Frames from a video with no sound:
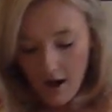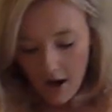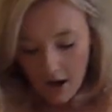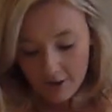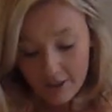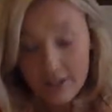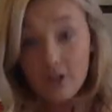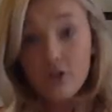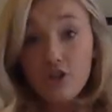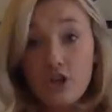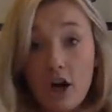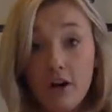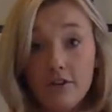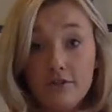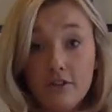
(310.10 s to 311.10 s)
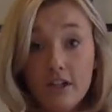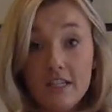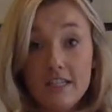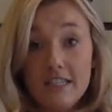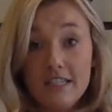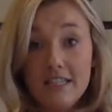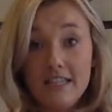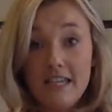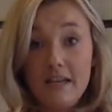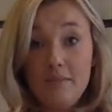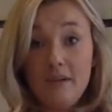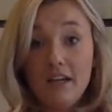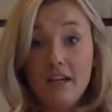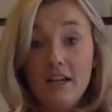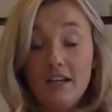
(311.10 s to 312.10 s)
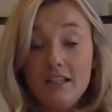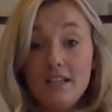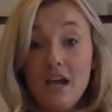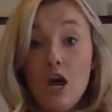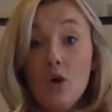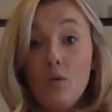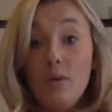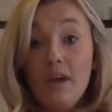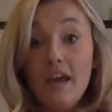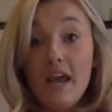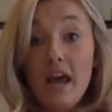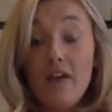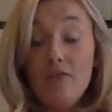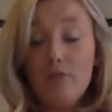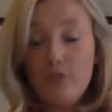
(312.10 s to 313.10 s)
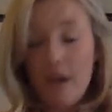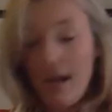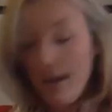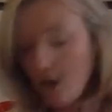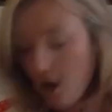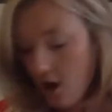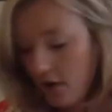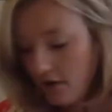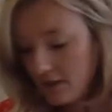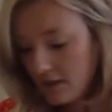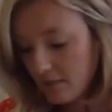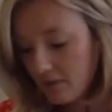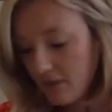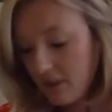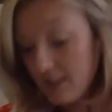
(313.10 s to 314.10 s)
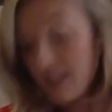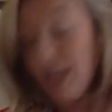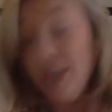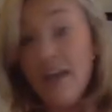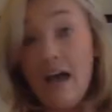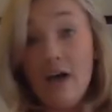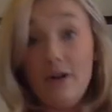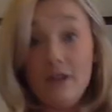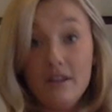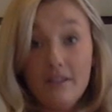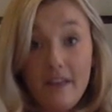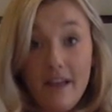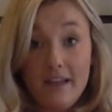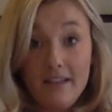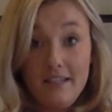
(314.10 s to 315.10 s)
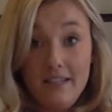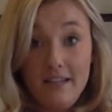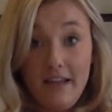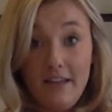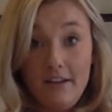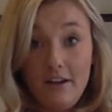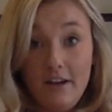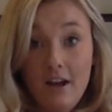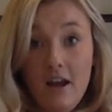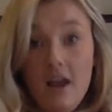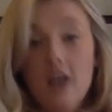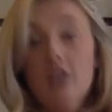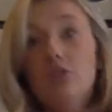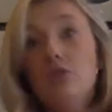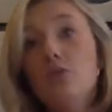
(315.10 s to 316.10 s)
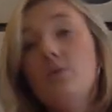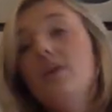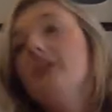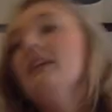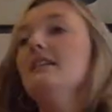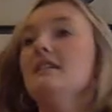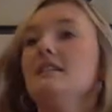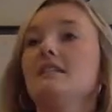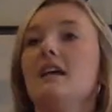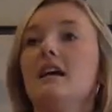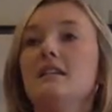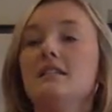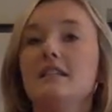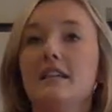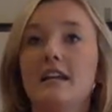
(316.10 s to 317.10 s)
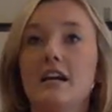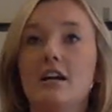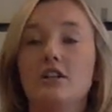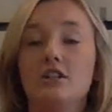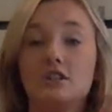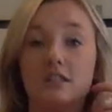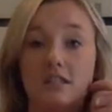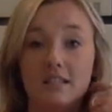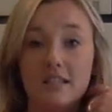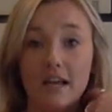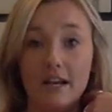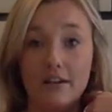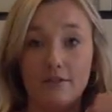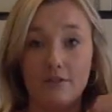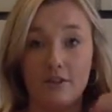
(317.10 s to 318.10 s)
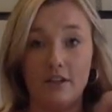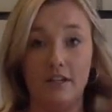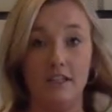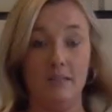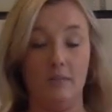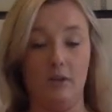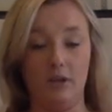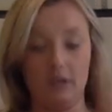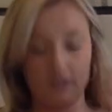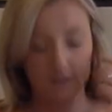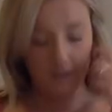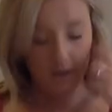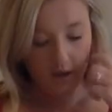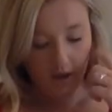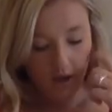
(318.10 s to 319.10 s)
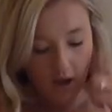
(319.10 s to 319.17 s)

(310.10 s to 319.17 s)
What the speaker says: a little chart for us to see because we have read all these books aloud in class together, so we can discuss the characters and setting for these books.